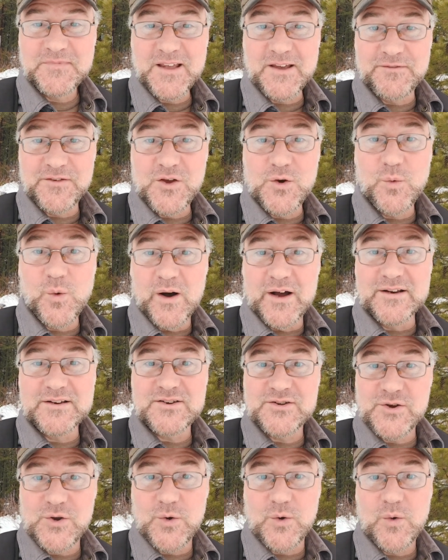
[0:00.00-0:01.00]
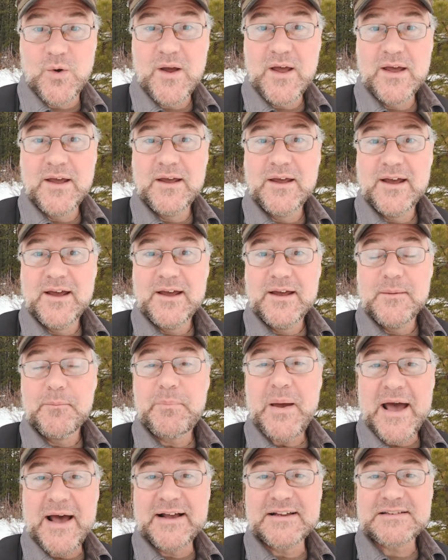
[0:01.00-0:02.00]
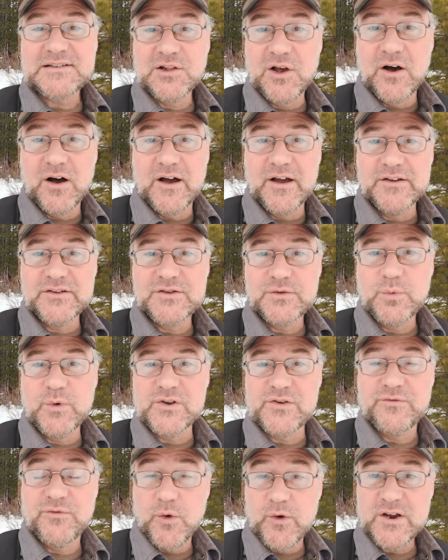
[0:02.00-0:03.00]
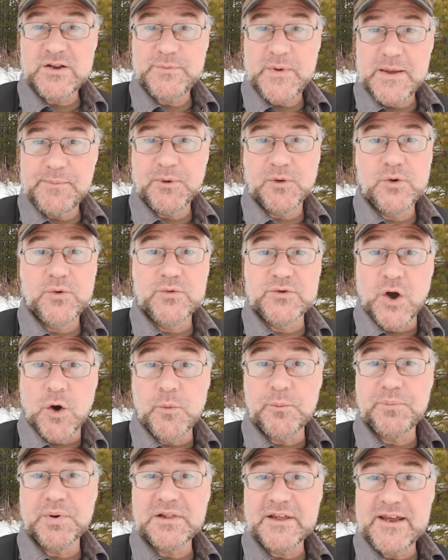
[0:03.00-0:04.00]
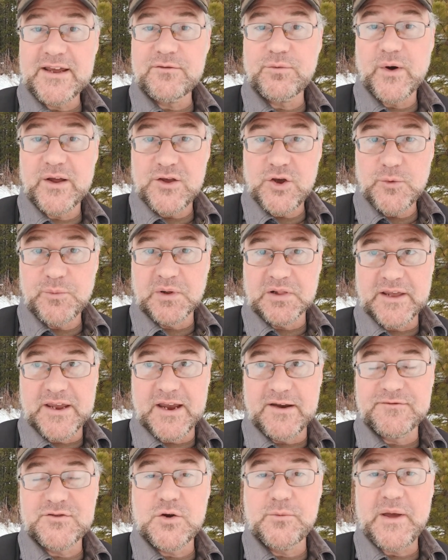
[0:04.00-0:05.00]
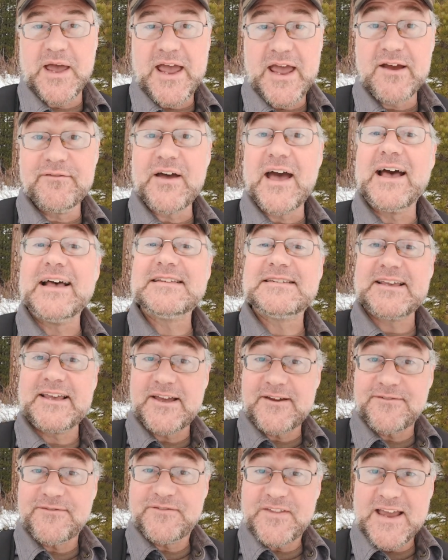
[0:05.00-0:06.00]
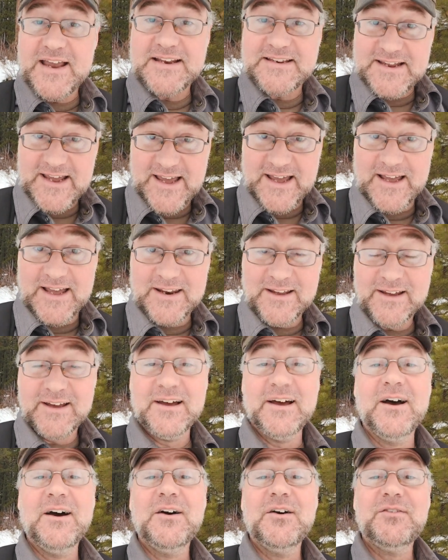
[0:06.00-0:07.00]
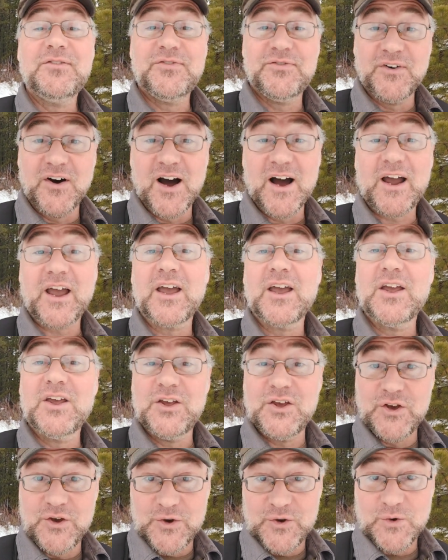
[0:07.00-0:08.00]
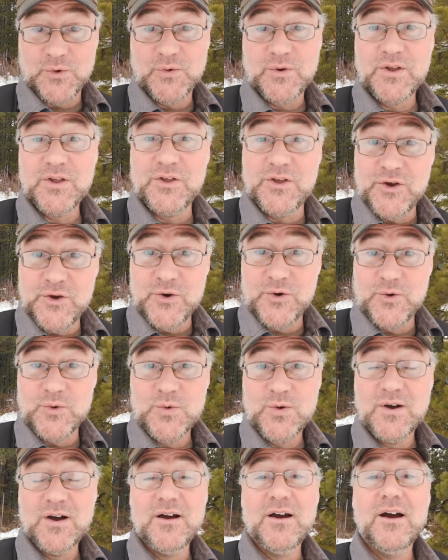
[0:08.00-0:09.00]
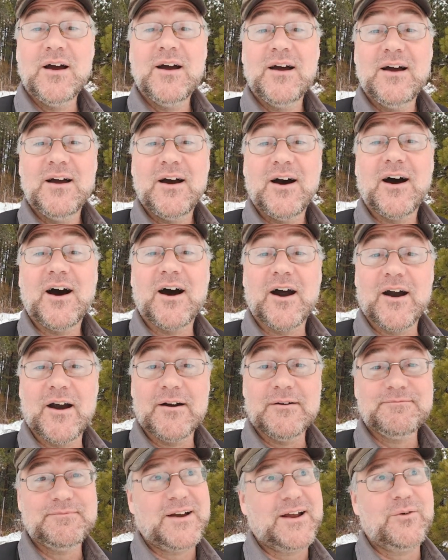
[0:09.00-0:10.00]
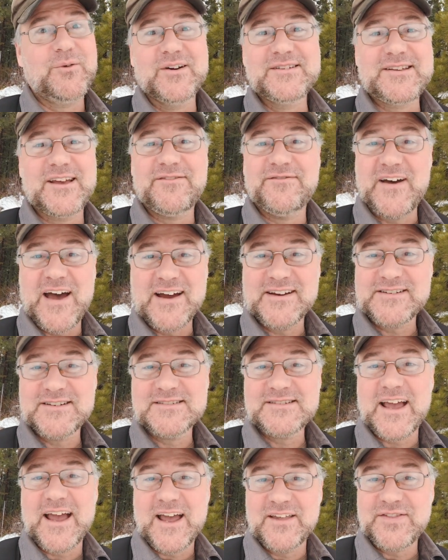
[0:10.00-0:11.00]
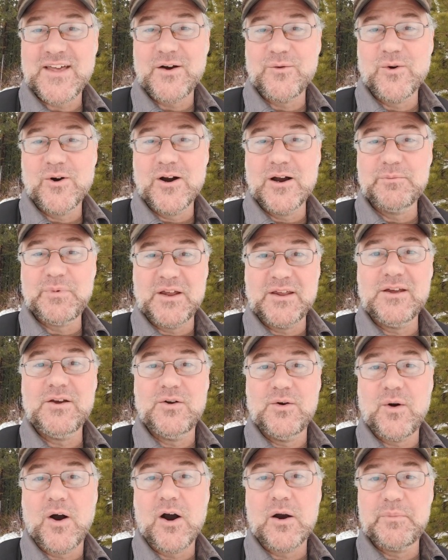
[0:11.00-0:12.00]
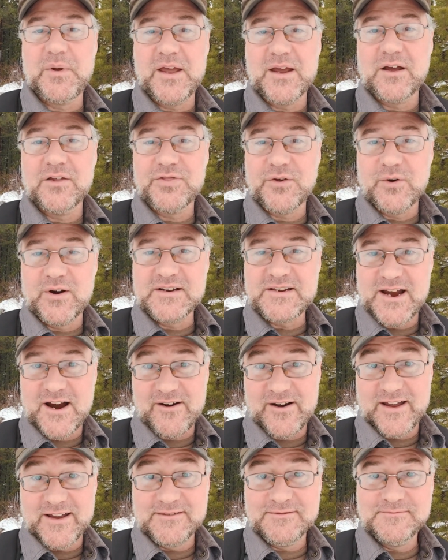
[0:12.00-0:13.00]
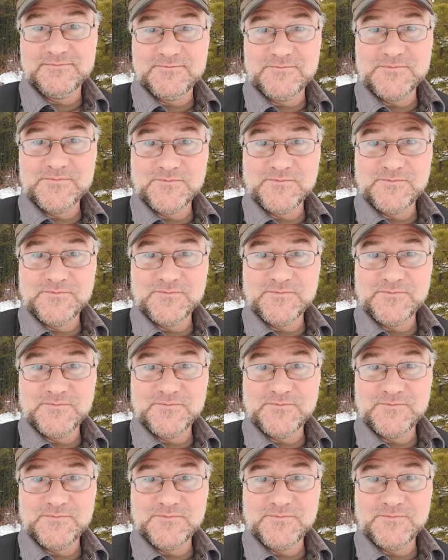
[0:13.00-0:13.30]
If you want to pass laws which force people who don't believe what you believe to behave as if they did, fuck you. You are, I don't want to say fascist, I hate that word, but you are being authoritarian,